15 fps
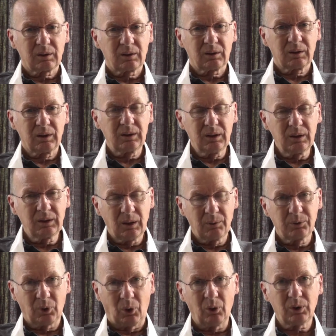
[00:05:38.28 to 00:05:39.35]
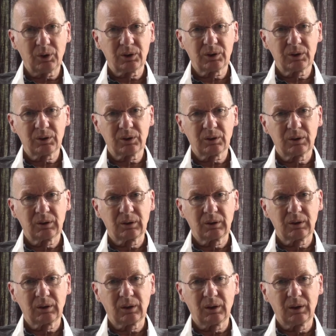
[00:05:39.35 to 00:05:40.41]
Uh, he did give talks,
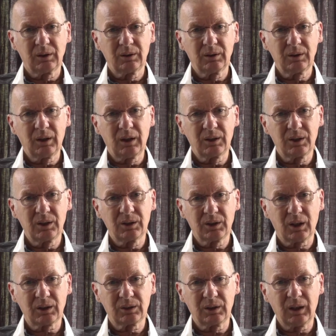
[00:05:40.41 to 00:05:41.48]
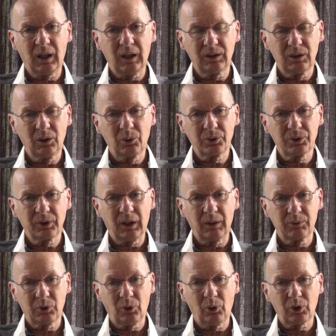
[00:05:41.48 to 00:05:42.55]
and in 1968 he also
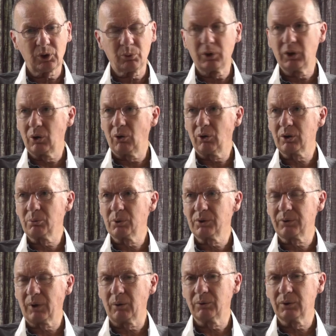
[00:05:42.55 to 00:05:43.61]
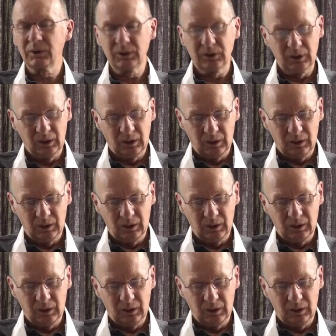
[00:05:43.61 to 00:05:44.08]
gave talks when the order was founded.